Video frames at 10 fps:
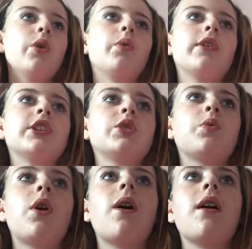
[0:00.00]

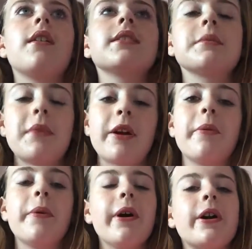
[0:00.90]
which was
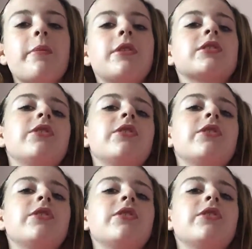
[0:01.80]
Michael Perger books.